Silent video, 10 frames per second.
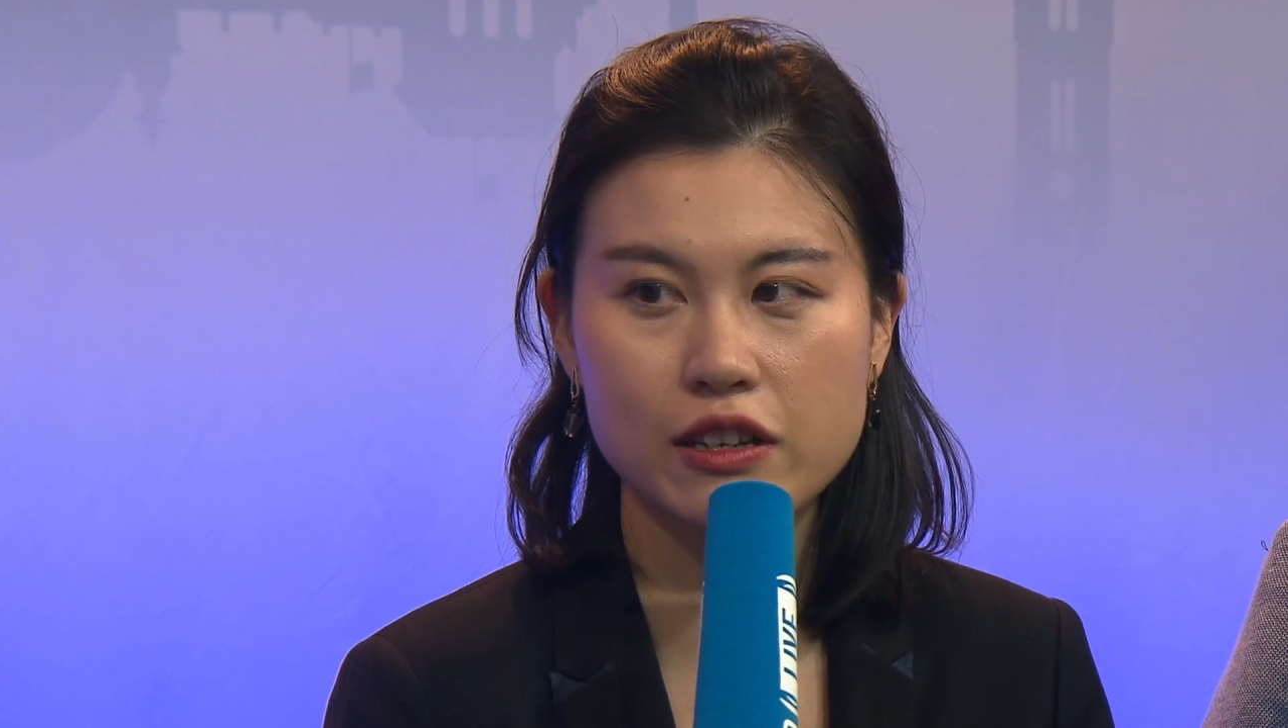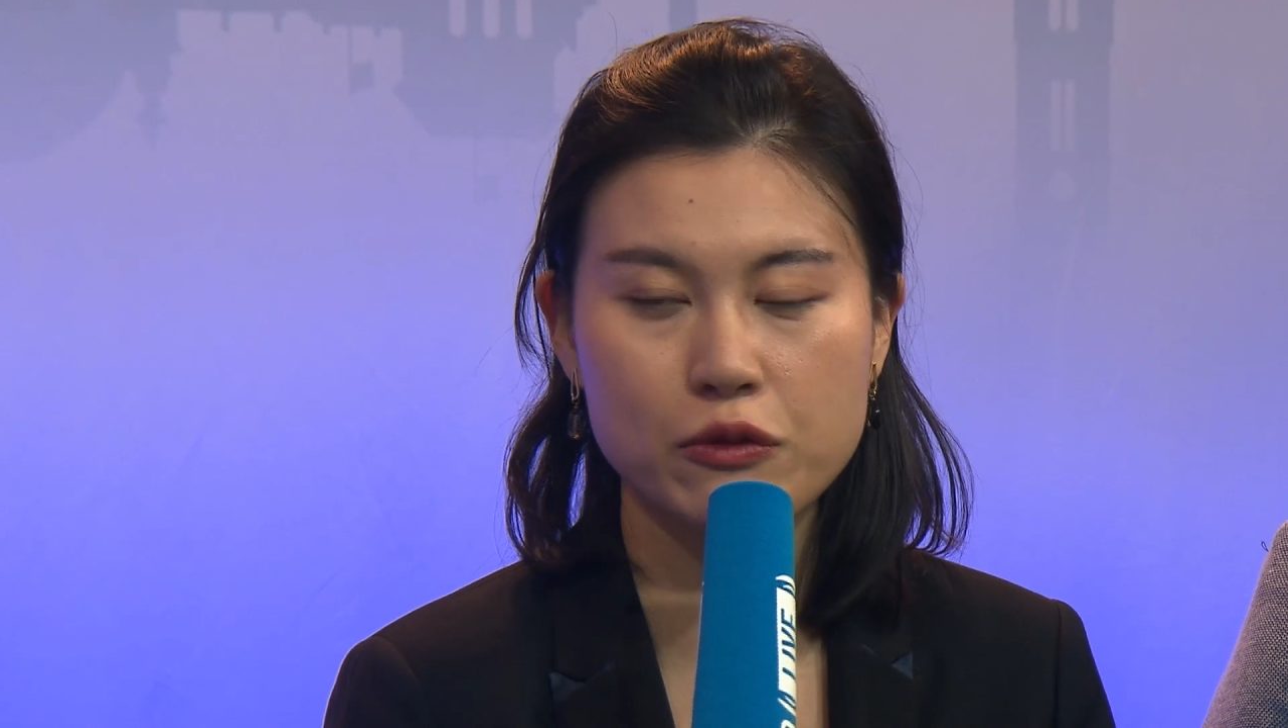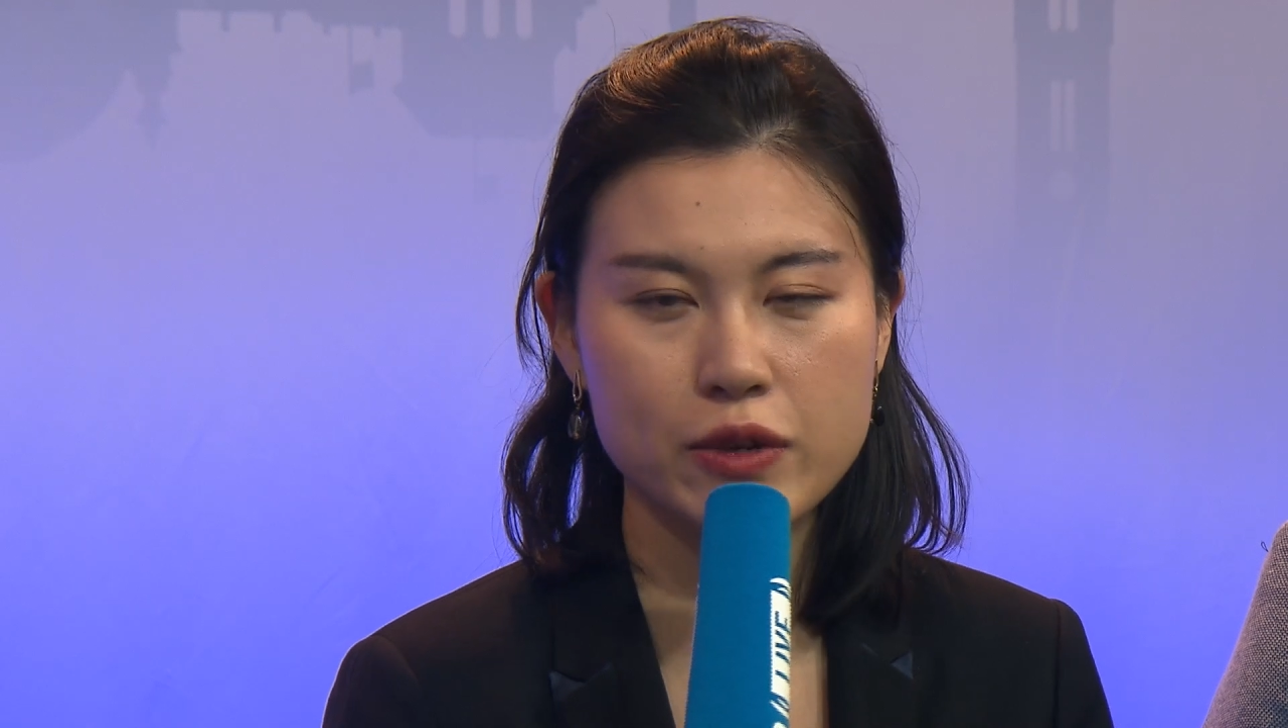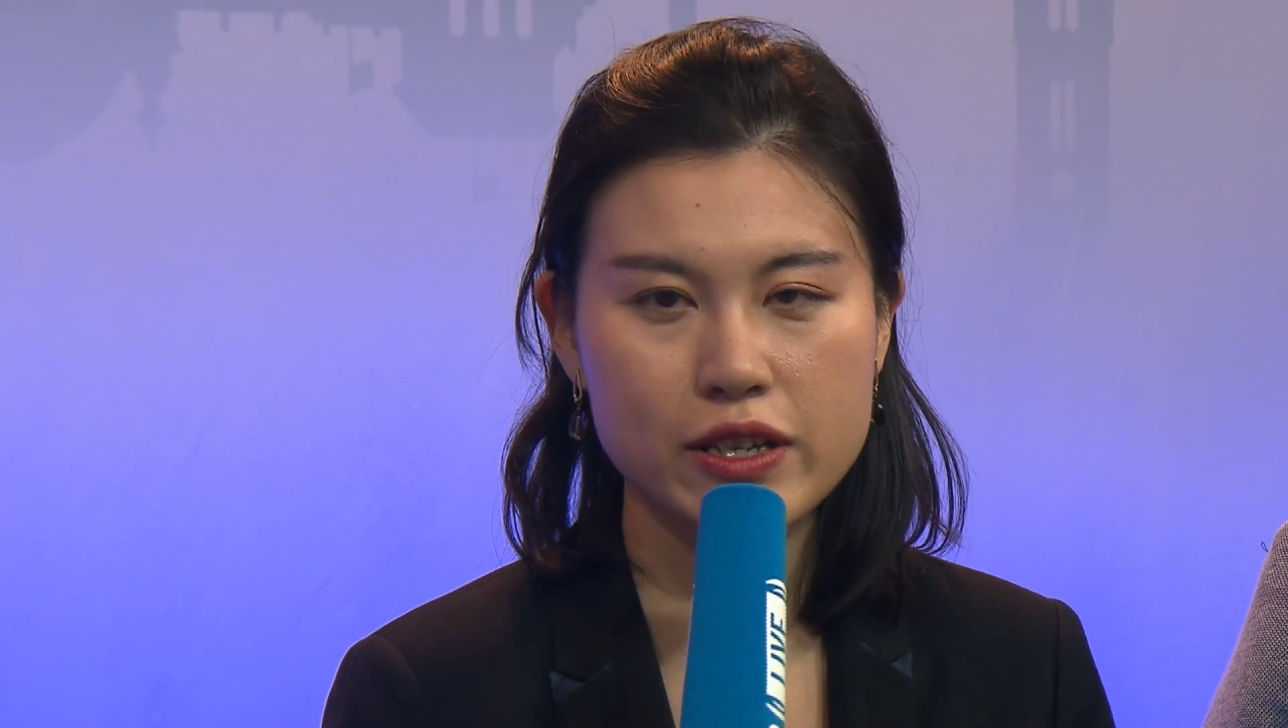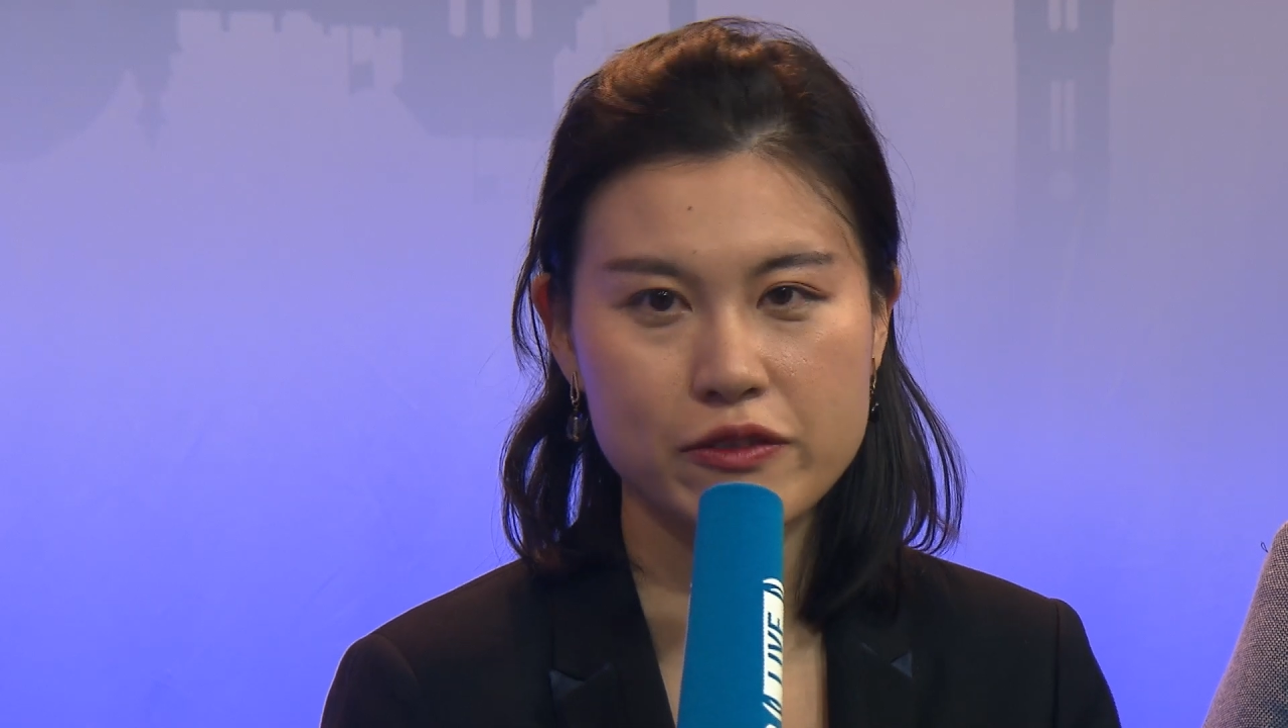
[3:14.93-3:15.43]

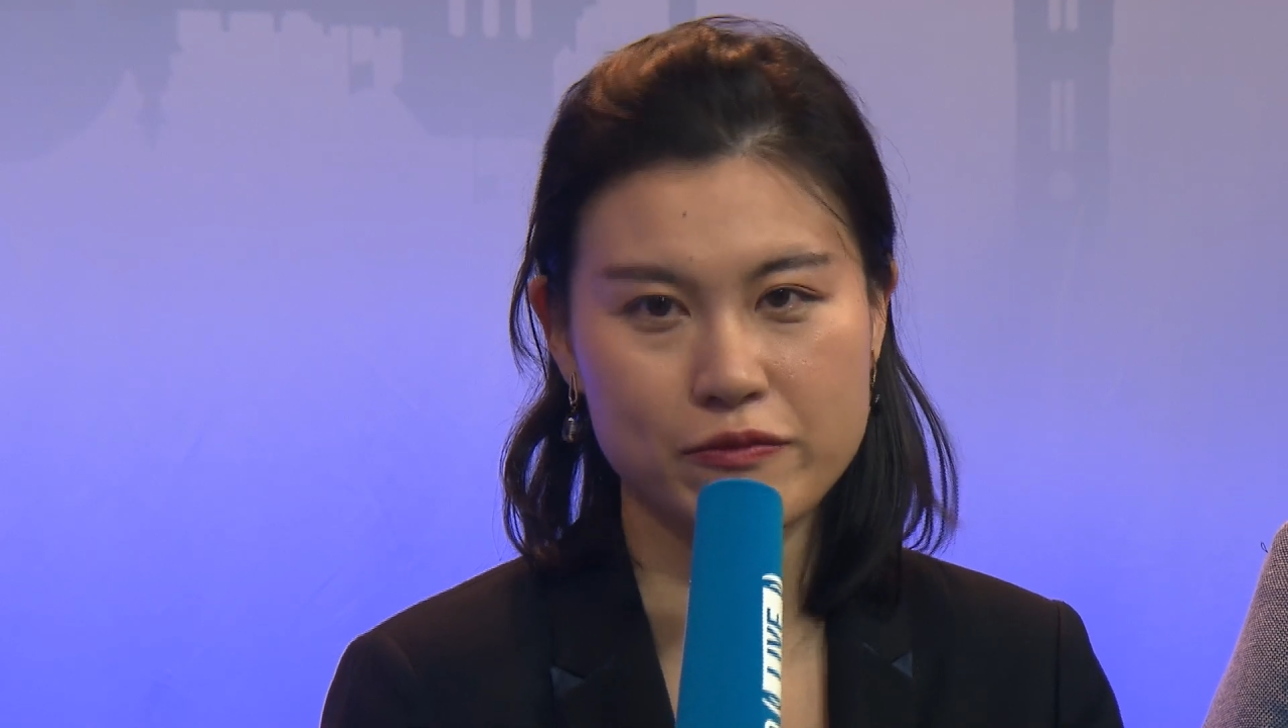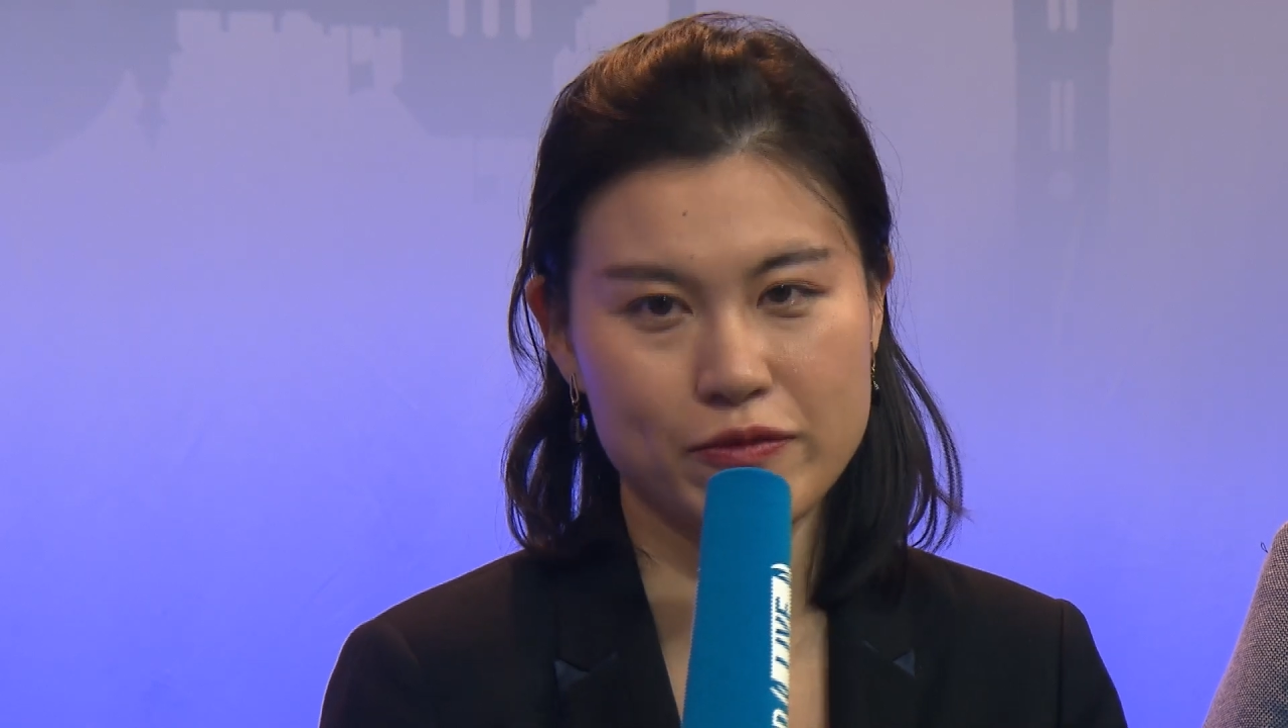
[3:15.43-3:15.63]
we